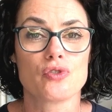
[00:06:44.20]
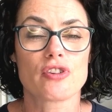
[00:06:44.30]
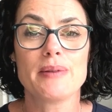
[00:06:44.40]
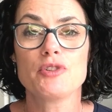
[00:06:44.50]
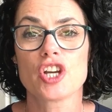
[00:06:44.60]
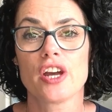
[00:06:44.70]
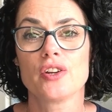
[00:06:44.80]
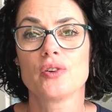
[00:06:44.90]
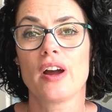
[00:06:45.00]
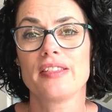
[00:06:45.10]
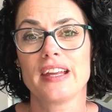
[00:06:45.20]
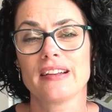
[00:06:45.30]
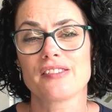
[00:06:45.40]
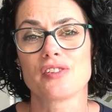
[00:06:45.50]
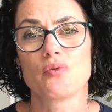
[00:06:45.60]
dream journal. I think
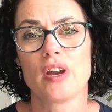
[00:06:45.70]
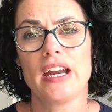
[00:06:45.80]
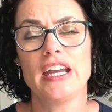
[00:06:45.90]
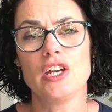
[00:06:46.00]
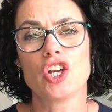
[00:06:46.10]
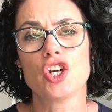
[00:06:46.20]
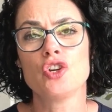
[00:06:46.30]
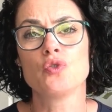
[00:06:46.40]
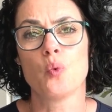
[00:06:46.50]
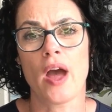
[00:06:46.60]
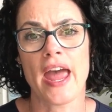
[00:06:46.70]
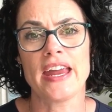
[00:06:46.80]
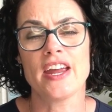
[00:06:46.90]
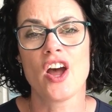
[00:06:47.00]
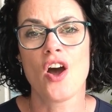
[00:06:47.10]
that's a really good
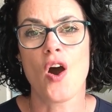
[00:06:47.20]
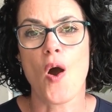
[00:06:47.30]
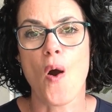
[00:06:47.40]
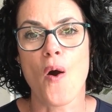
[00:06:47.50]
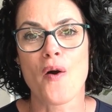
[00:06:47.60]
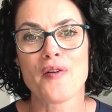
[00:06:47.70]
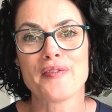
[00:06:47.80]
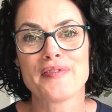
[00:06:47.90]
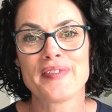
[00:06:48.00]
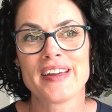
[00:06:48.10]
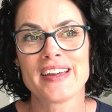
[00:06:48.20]
way of